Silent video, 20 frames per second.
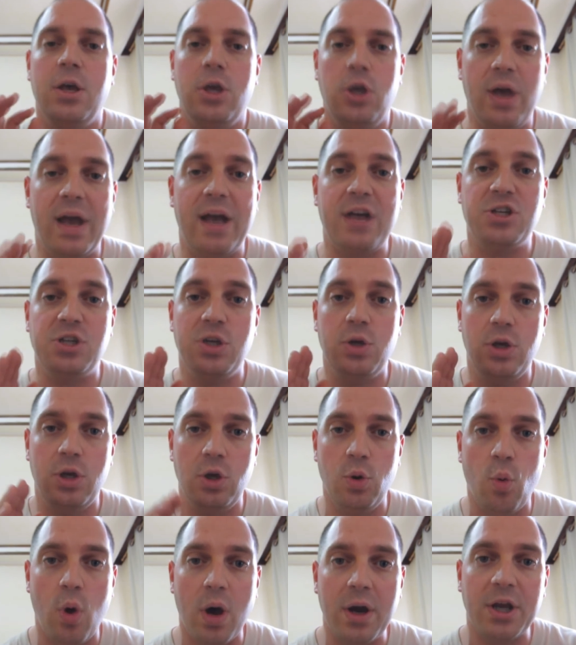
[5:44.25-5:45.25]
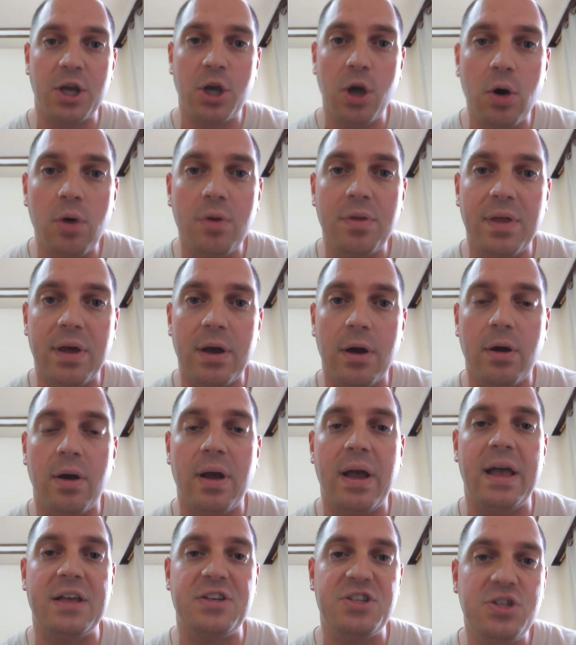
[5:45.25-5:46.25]
You want to go
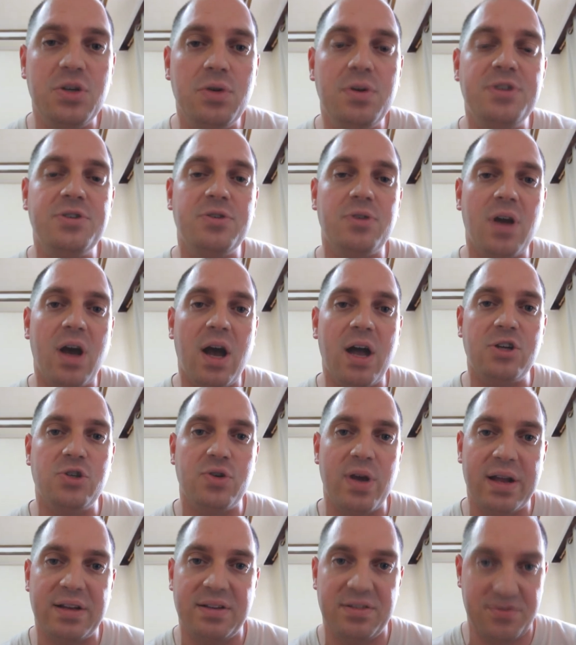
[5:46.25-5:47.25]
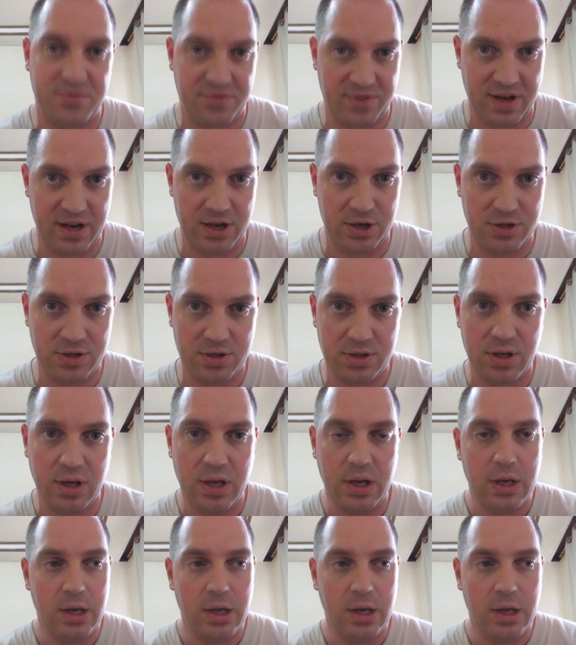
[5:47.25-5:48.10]
there as soon as your contract is finished.